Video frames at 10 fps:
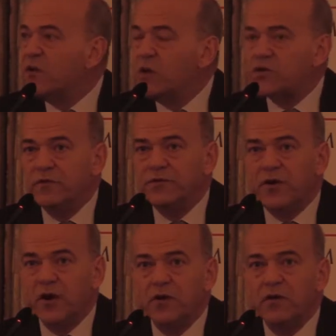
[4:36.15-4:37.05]
which will
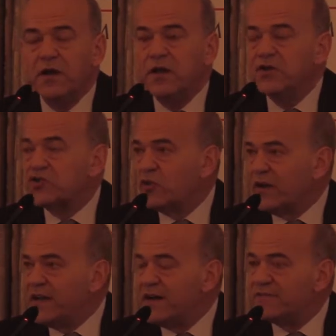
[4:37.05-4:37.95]
follow
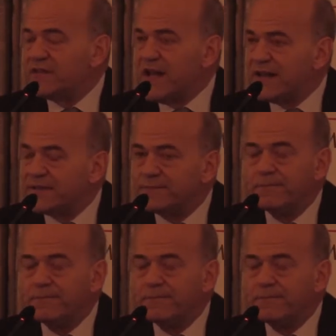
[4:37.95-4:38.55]
shortly after that.